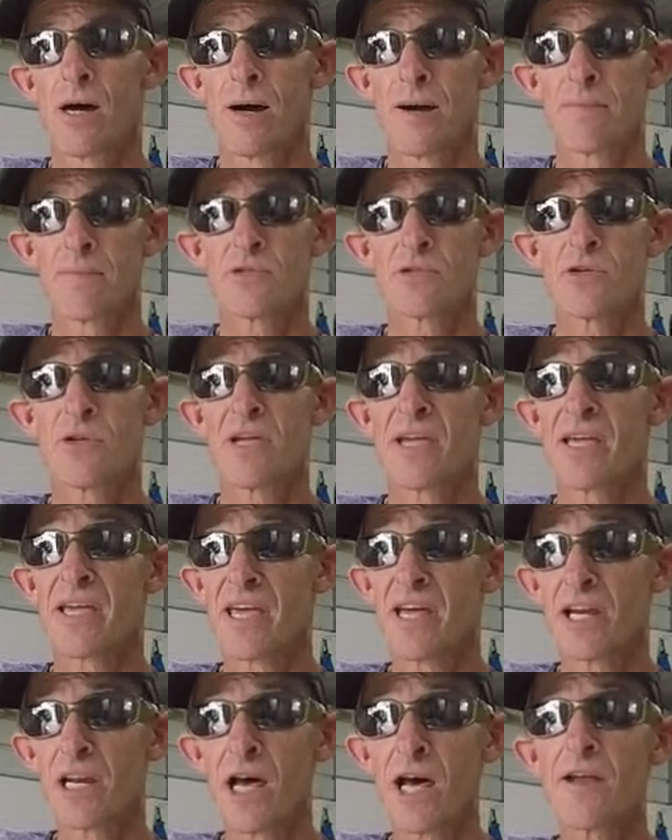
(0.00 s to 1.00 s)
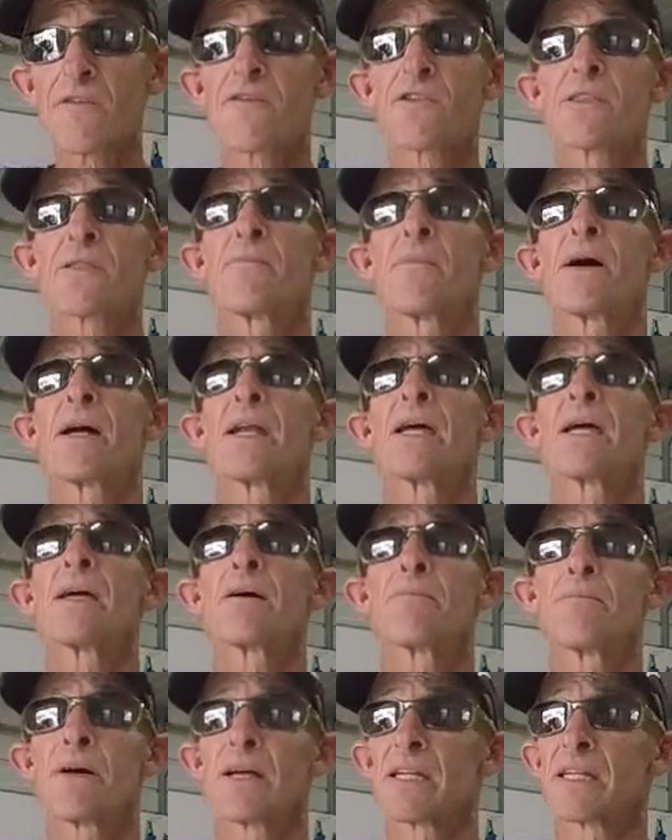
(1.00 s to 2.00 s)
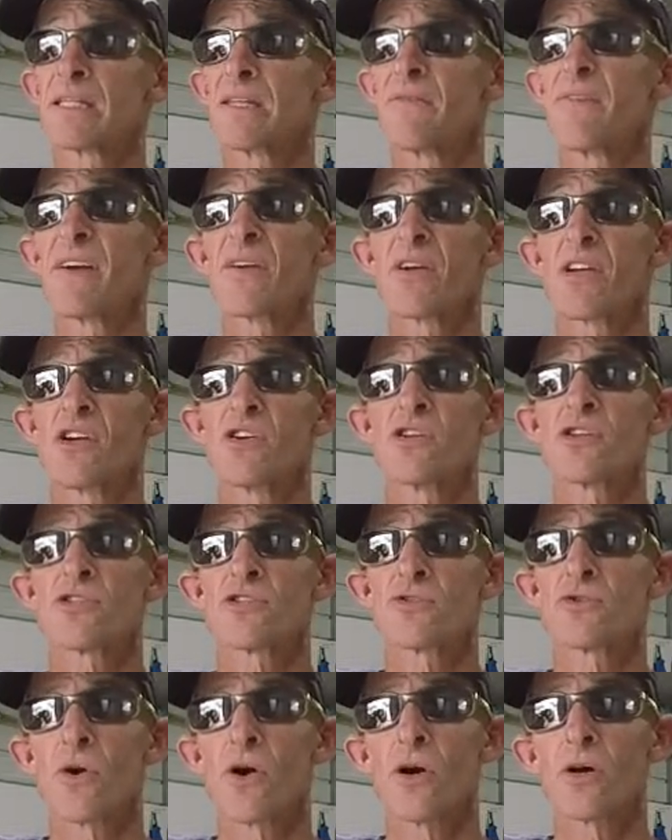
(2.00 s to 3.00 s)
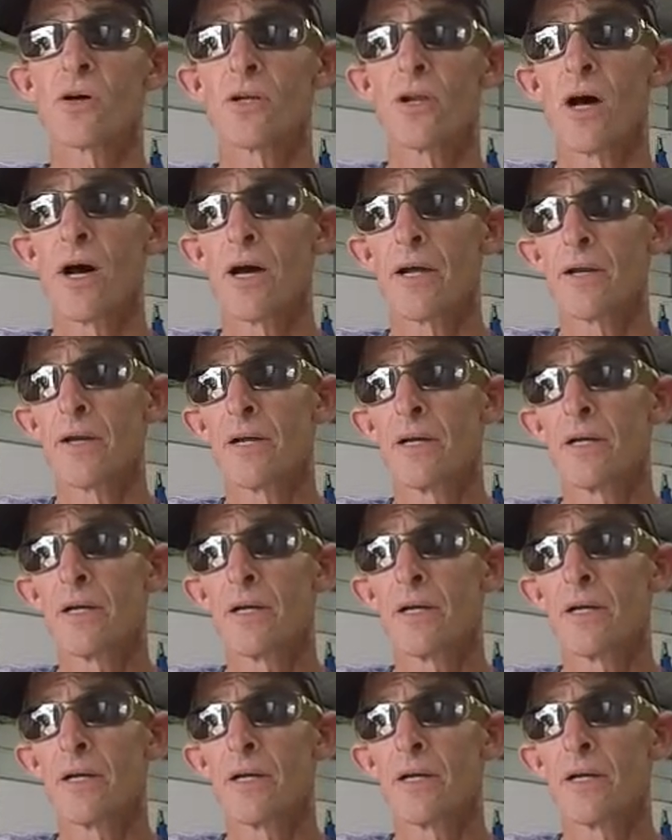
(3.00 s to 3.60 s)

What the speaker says: So you get a lot for the money, but it's a very good and strong line.